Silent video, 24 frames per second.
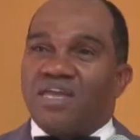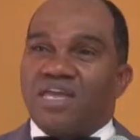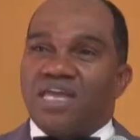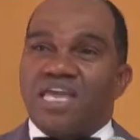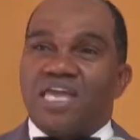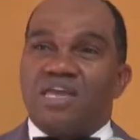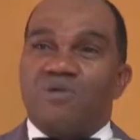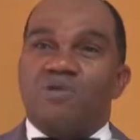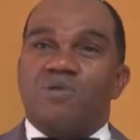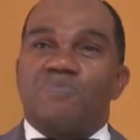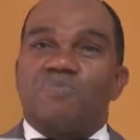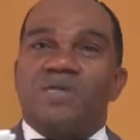
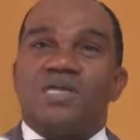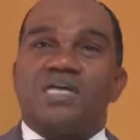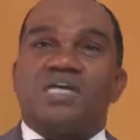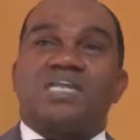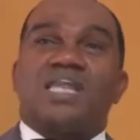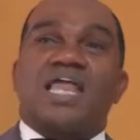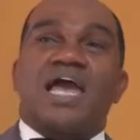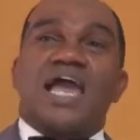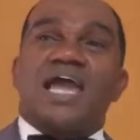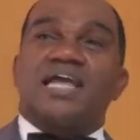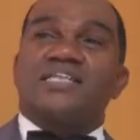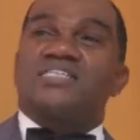he would be
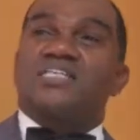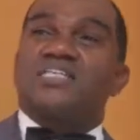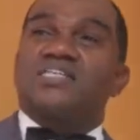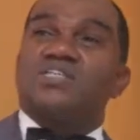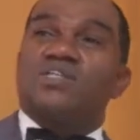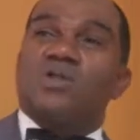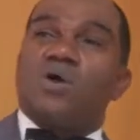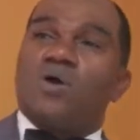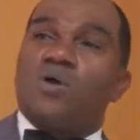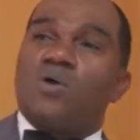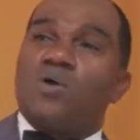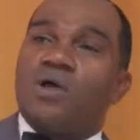glad to
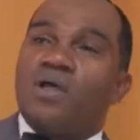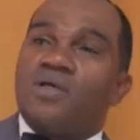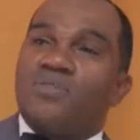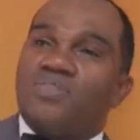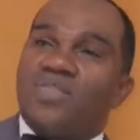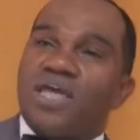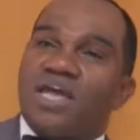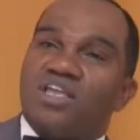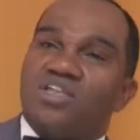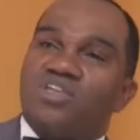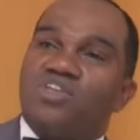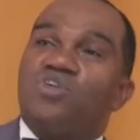know
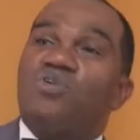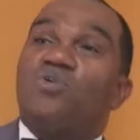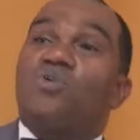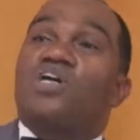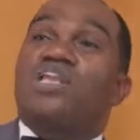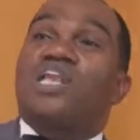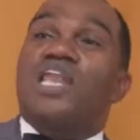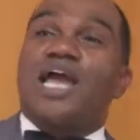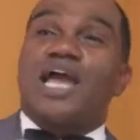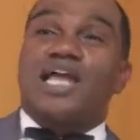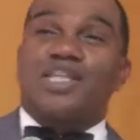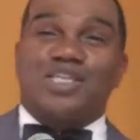that you're
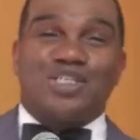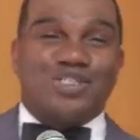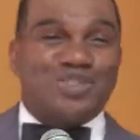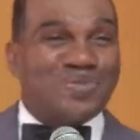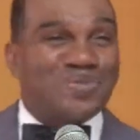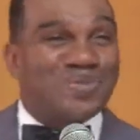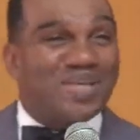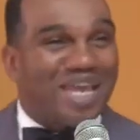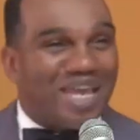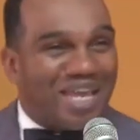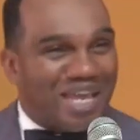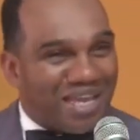glad that
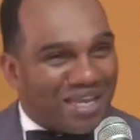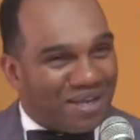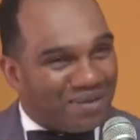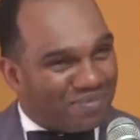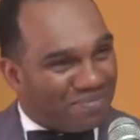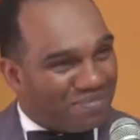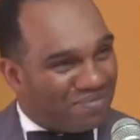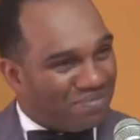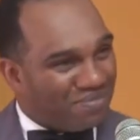you came.